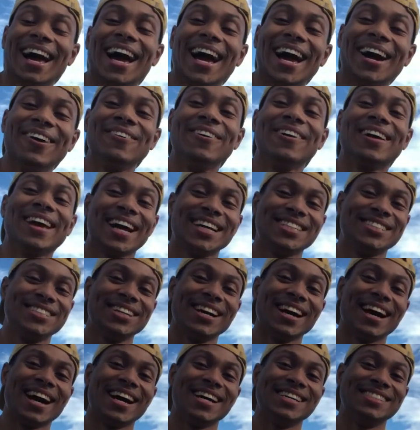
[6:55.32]
I will catch
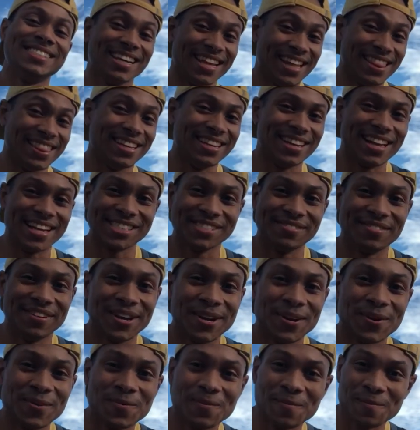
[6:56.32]
you guys in the next
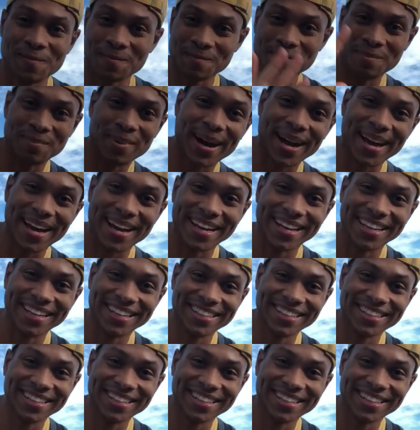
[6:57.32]
video. Bye.